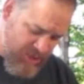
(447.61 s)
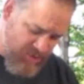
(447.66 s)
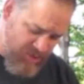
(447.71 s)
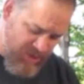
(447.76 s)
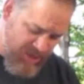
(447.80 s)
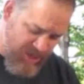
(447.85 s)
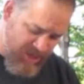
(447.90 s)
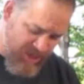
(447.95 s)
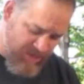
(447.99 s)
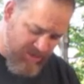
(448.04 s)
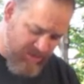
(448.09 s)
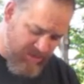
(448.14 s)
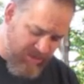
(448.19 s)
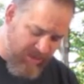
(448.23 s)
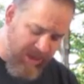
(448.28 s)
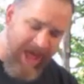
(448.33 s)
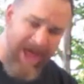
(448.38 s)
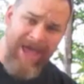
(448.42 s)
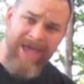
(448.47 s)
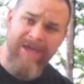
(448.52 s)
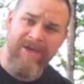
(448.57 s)
you need
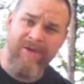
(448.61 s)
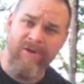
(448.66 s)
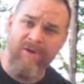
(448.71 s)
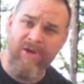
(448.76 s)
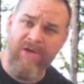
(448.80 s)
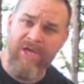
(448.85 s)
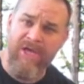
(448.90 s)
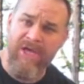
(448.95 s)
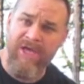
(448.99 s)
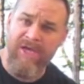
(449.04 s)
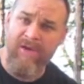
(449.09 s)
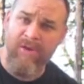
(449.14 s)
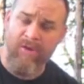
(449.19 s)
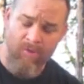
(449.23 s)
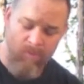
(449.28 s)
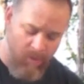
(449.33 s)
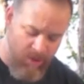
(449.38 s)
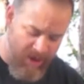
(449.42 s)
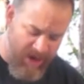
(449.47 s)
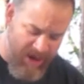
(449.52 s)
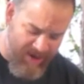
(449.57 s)
light or heat or
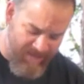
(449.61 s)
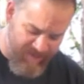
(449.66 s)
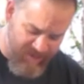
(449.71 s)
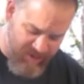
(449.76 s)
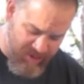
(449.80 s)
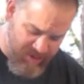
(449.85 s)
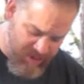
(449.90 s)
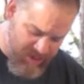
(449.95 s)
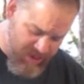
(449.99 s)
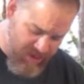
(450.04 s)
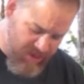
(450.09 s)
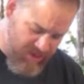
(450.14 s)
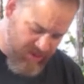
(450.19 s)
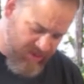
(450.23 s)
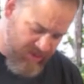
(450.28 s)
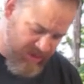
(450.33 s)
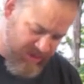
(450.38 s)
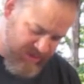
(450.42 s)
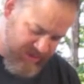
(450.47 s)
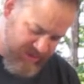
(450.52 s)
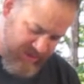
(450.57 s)
whatever.
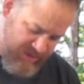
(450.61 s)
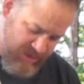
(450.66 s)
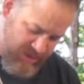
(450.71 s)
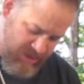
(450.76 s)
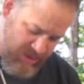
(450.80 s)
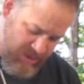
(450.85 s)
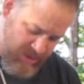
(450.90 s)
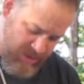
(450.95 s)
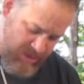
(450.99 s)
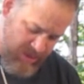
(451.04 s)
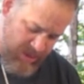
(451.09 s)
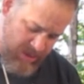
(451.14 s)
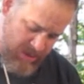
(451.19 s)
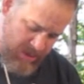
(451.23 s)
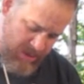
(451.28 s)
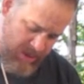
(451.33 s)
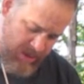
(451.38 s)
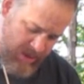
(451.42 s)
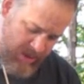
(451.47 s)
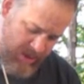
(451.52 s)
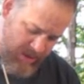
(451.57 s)
These are
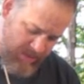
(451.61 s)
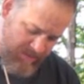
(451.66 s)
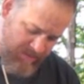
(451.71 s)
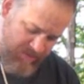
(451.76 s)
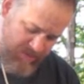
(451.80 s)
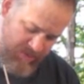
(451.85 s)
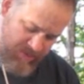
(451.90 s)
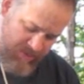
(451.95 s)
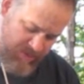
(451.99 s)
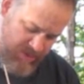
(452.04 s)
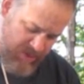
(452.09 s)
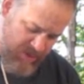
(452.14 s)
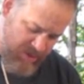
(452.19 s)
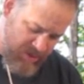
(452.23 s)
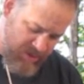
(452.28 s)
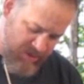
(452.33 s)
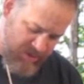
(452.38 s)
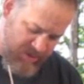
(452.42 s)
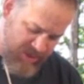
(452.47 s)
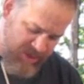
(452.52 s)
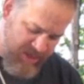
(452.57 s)
good
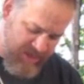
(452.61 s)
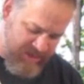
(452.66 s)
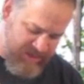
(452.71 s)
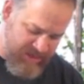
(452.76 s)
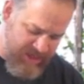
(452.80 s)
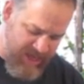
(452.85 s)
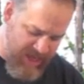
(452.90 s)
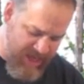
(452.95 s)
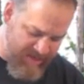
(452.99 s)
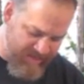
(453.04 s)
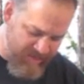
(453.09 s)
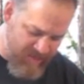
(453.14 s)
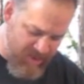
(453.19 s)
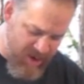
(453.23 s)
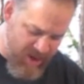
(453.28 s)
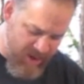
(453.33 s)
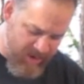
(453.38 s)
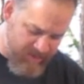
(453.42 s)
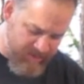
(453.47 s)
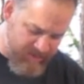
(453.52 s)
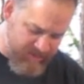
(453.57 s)
little things to have
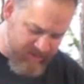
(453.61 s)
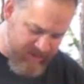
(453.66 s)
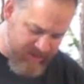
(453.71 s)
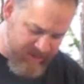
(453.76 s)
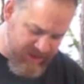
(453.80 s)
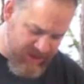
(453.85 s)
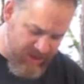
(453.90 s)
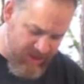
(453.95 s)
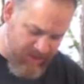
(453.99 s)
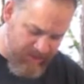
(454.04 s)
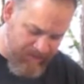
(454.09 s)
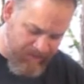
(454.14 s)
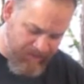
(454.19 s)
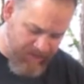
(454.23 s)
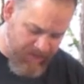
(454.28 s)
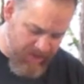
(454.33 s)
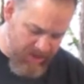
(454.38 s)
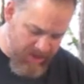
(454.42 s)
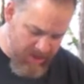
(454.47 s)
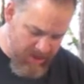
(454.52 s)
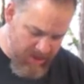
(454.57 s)
around. So
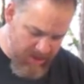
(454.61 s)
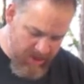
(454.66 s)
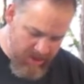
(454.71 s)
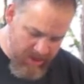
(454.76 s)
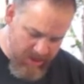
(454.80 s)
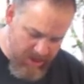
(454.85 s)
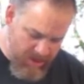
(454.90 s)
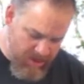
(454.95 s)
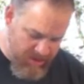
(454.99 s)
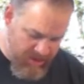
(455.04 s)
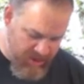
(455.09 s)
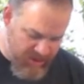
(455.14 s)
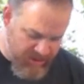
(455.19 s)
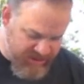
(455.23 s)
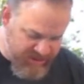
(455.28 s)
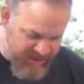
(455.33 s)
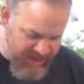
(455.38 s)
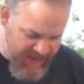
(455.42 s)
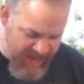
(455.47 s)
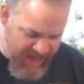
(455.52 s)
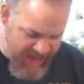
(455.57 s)

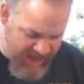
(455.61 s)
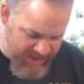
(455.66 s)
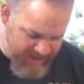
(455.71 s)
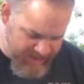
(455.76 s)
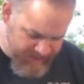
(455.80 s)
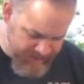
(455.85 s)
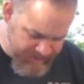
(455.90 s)
there's that,